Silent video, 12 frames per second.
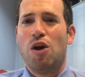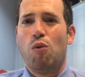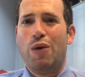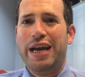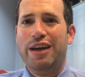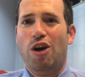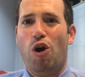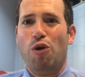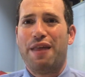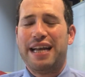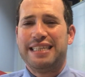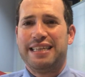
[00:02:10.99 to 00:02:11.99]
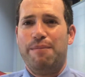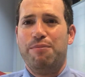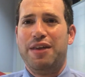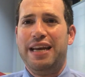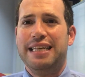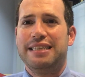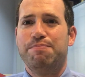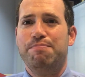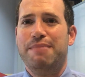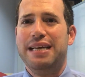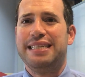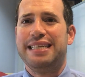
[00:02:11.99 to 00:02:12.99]
we know that something is
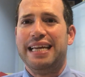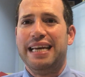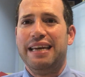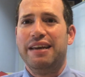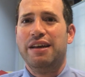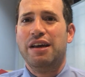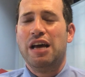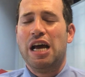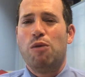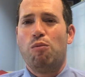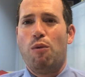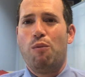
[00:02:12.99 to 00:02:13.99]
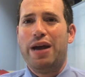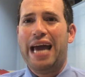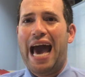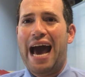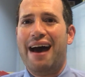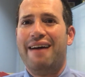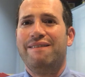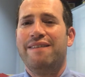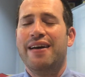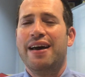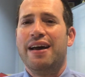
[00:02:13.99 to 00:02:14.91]
missing when we have